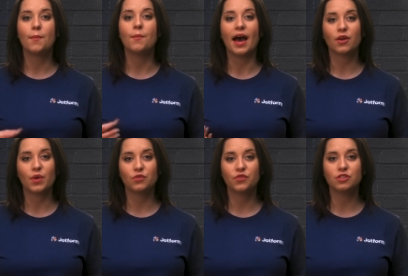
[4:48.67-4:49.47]

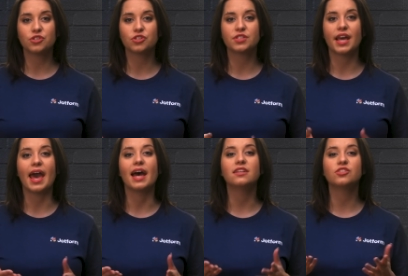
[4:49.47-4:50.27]
background filters,
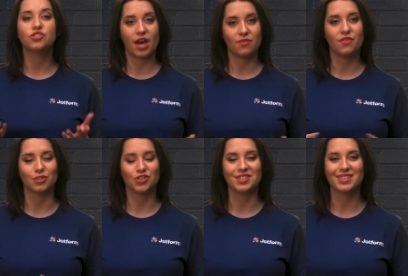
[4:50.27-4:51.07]
and chat
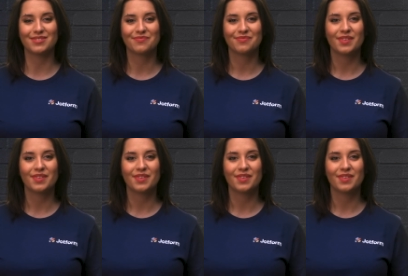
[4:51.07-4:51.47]
functions.